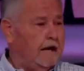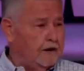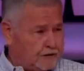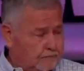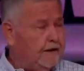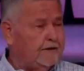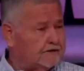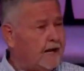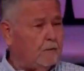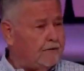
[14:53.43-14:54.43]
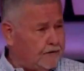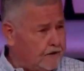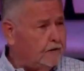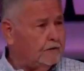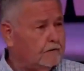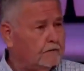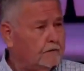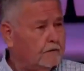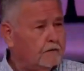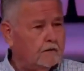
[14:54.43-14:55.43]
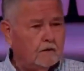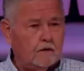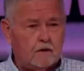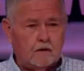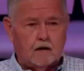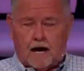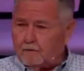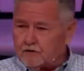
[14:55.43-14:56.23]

And it should be the same way for you. I'm